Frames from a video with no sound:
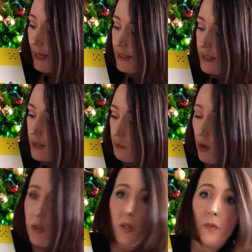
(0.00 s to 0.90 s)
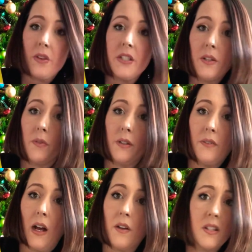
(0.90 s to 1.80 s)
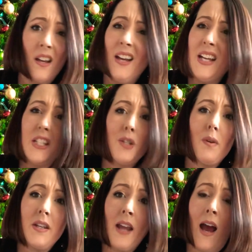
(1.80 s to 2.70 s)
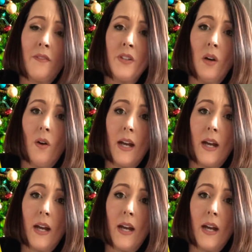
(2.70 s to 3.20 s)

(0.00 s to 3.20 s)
accent marks over the different vowels, you would have no